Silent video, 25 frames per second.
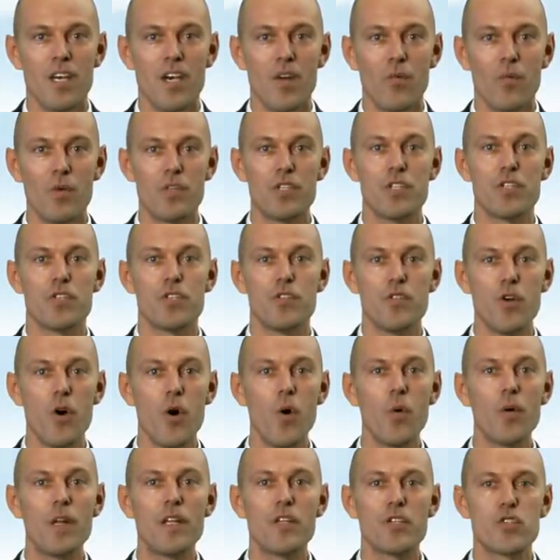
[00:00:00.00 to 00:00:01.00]
which is
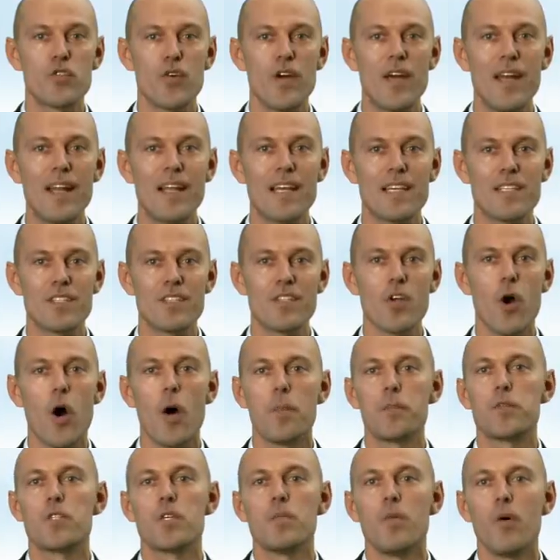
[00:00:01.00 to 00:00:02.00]
known in trading as the
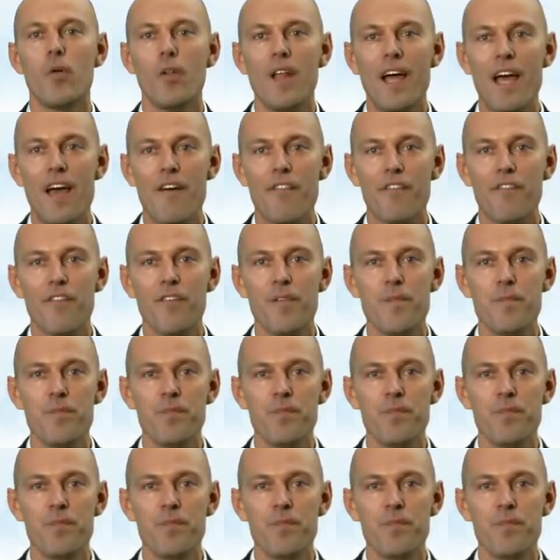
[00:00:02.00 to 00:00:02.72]
optimal F.